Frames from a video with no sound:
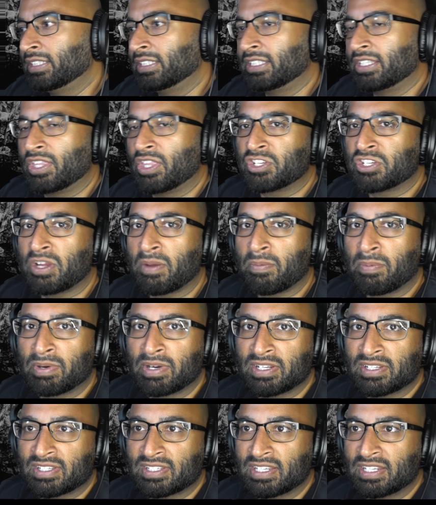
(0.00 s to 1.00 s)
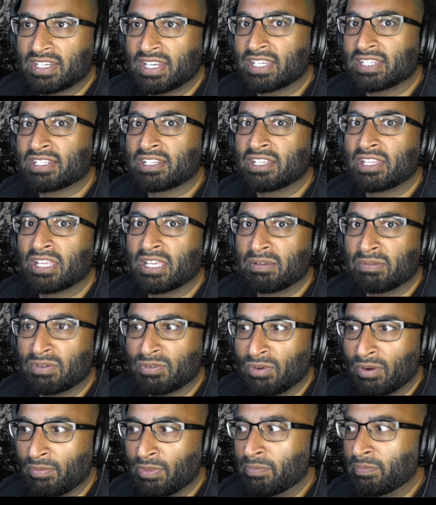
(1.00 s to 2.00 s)
and the shepherd has to sit next to them
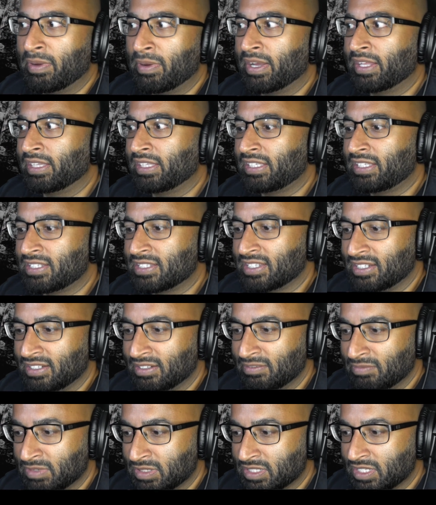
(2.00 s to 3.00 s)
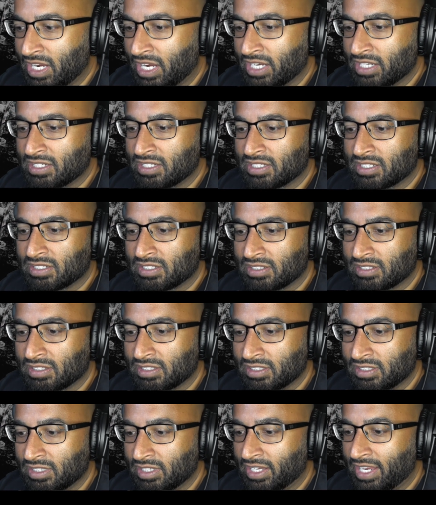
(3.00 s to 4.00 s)
and rub their bellies and massage
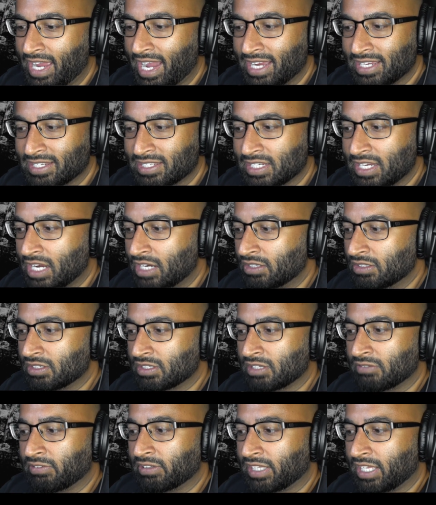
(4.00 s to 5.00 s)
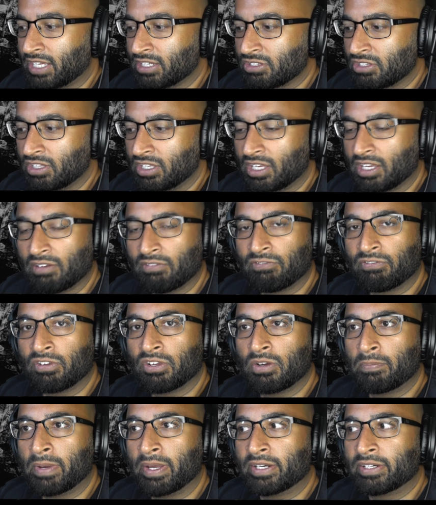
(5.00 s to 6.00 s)
the gas out and stuff like that so they can
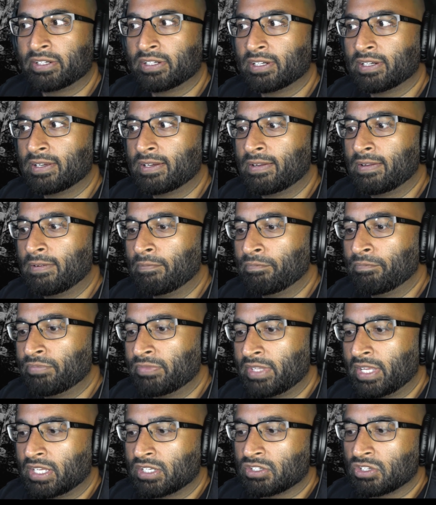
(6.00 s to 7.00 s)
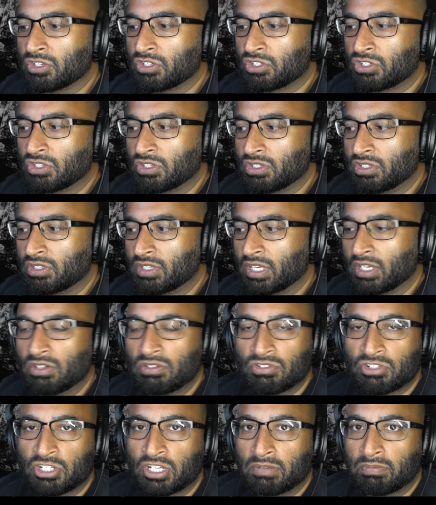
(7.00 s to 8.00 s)
feel better and so you
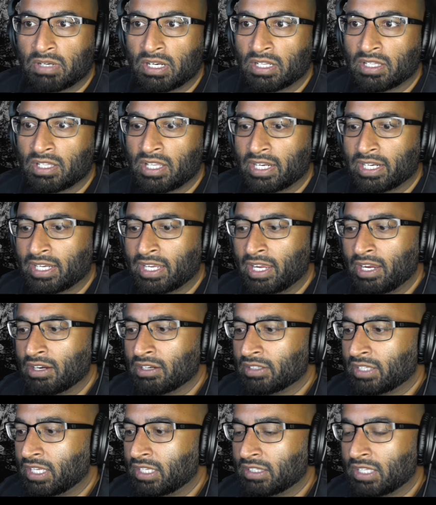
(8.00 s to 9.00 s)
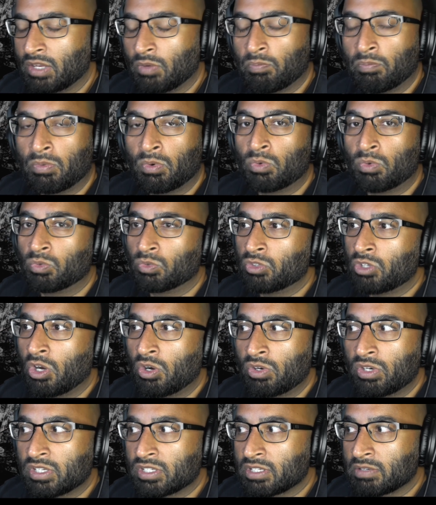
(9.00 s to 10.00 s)
know sheep need a lot of care they they won't
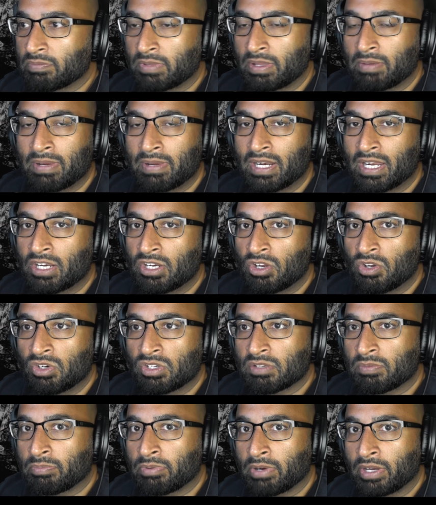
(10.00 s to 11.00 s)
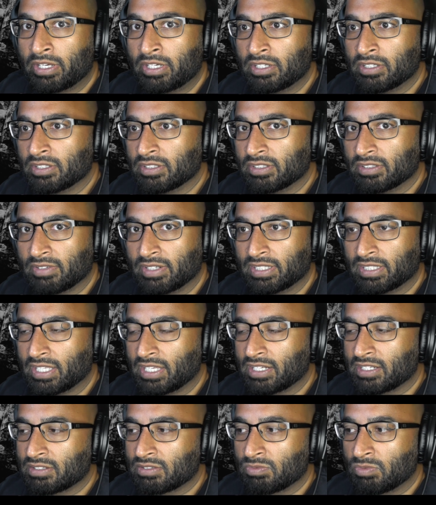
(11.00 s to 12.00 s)
notice a, they may not notice a predator right
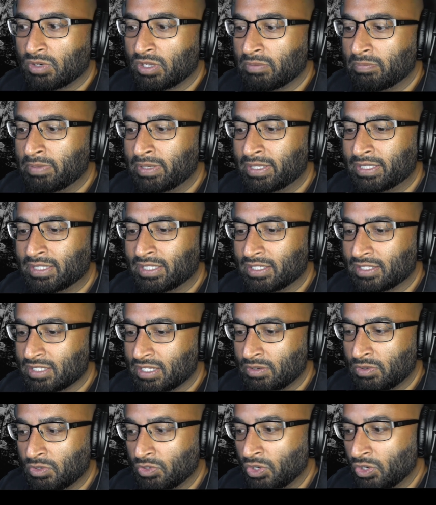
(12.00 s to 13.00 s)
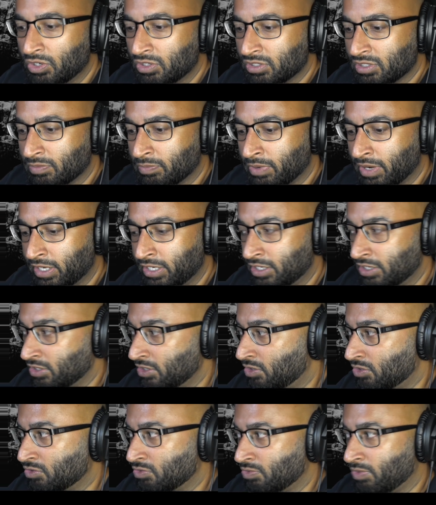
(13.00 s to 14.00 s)
that's one of the big things they won't notice a
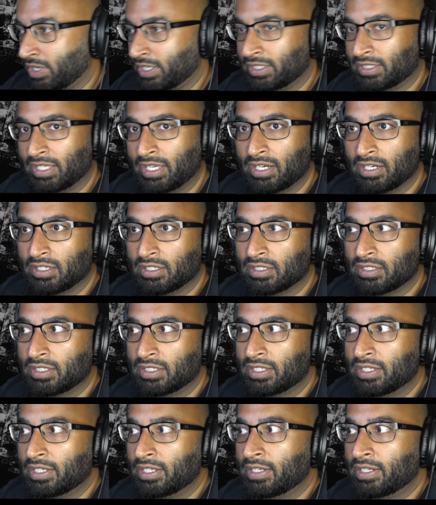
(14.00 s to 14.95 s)
predator who's right there